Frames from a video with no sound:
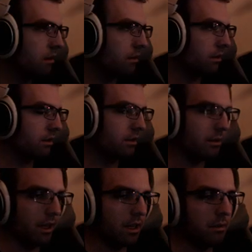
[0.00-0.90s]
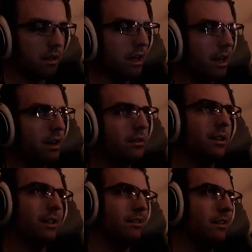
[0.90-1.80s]
It looks too anime? Yeah, I don't
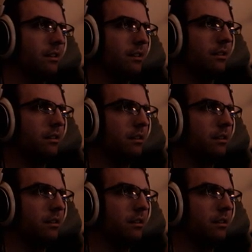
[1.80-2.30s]
like that.